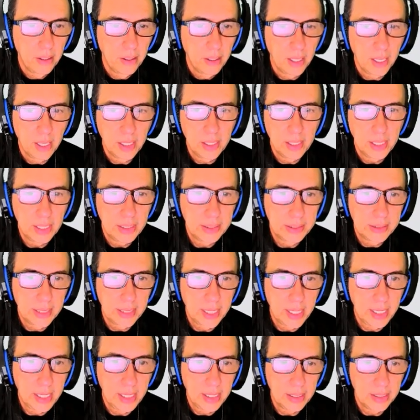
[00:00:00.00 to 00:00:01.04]
And let's
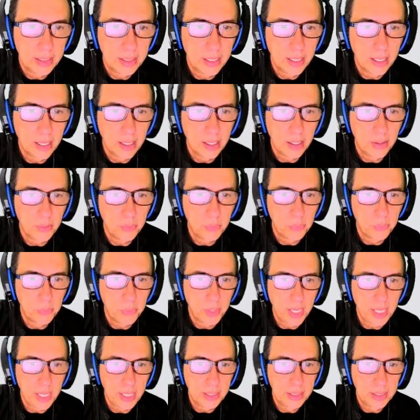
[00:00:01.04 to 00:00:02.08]
say the
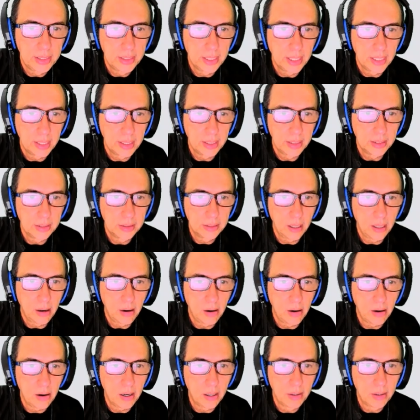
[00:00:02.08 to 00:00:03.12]
rate is
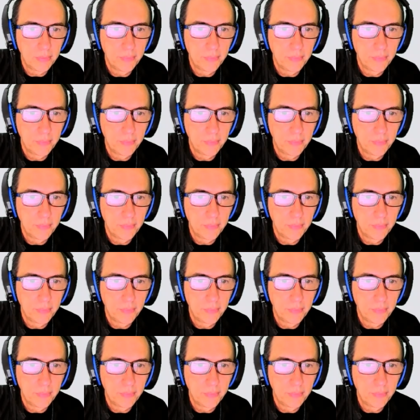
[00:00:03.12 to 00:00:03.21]
R,